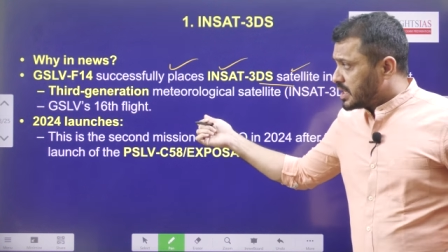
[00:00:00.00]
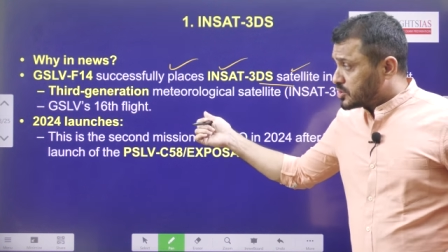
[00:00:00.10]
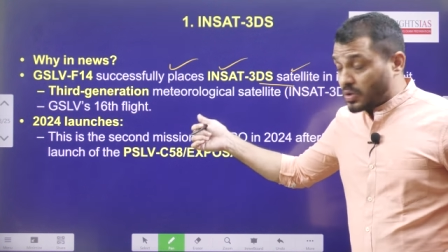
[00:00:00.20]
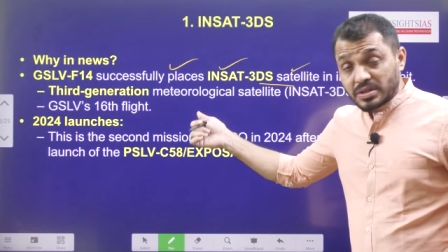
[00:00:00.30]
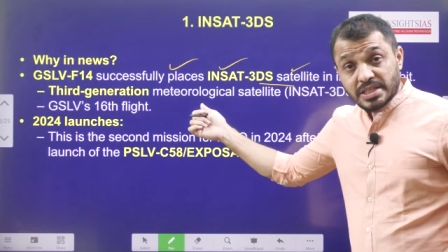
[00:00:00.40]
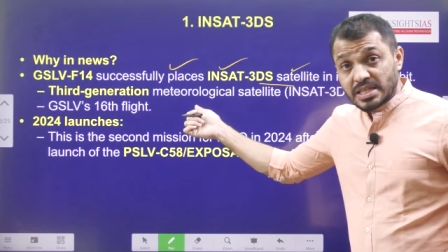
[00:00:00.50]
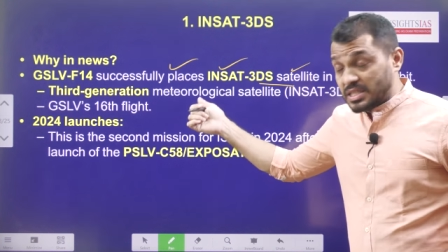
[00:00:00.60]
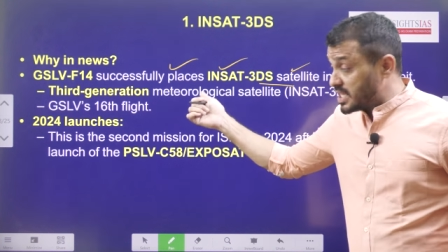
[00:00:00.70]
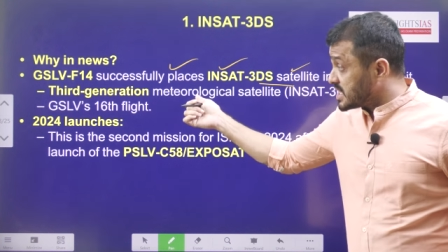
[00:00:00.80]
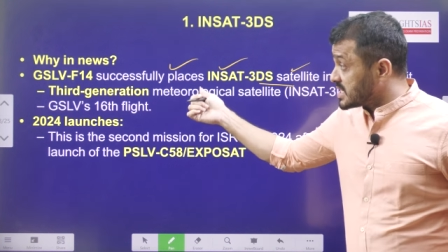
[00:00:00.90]
So this
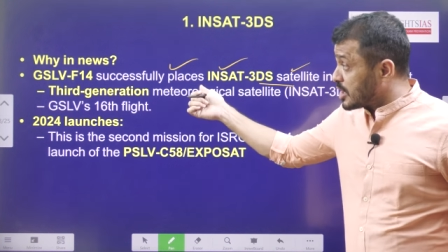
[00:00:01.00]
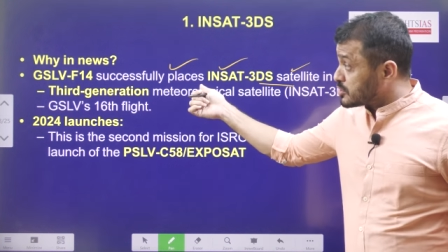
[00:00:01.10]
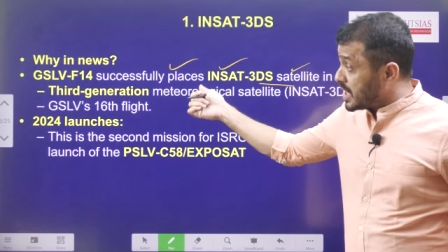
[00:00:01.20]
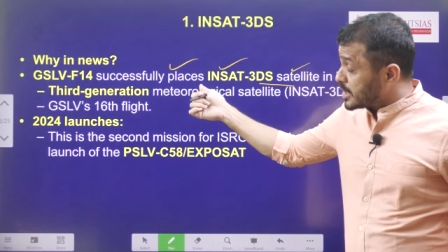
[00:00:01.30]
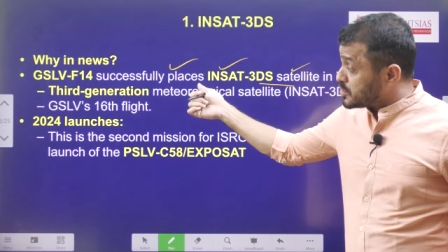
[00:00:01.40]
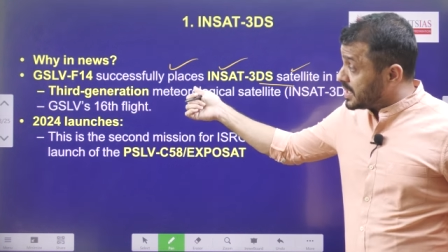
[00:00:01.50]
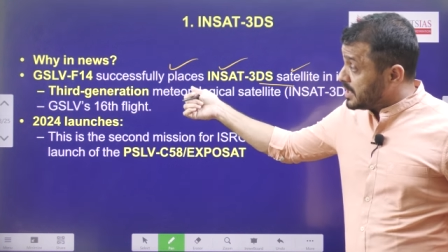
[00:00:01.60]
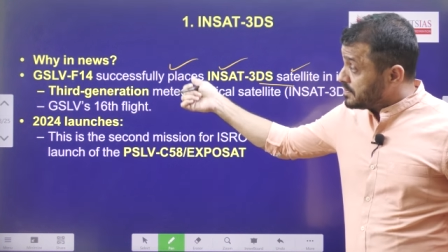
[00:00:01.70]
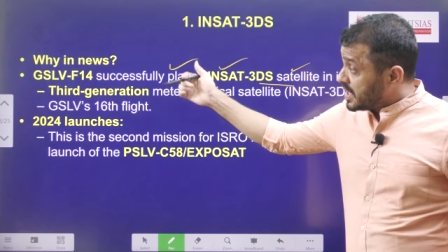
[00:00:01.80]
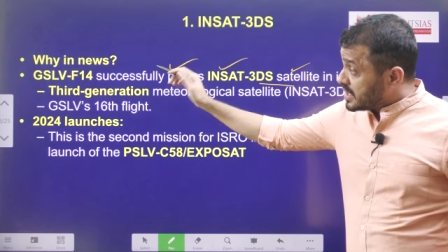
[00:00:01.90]
is
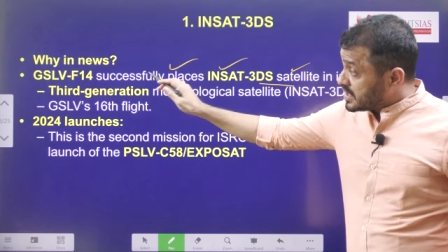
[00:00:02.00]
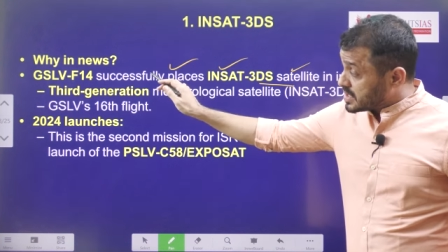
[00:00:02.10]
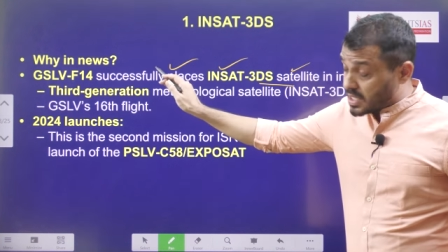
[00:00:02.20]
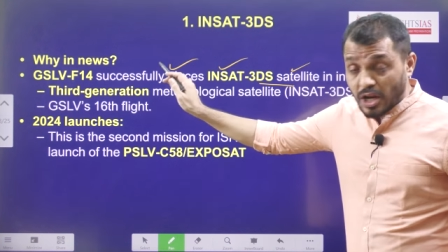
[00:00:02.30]
actually, this